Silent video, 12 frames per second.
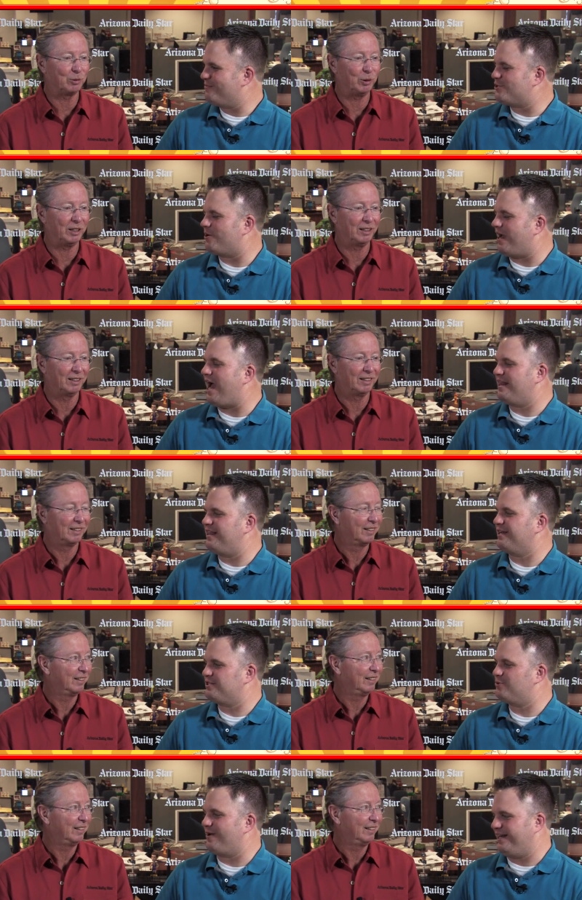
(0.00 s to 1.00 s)
Speaker 1: Sweden. Sure, I think it's
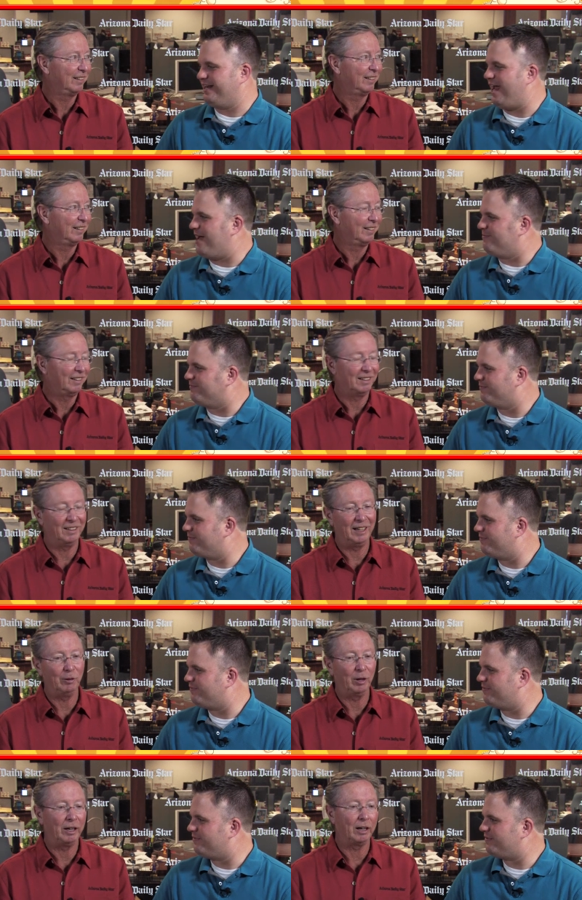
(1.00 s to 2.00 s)
Sweden, yeah.
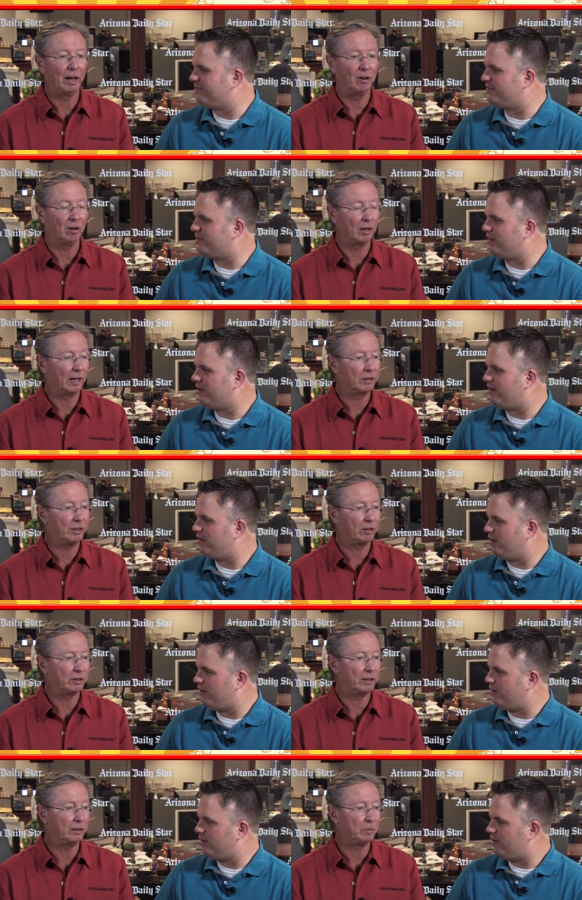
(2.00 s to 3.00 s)
Anyway, he got her last year.
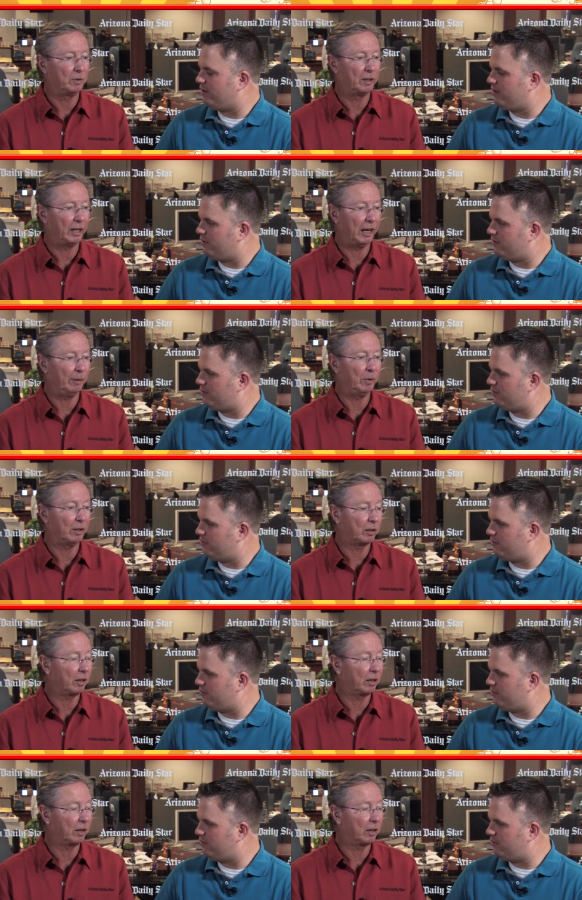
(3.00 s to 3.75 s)
She came into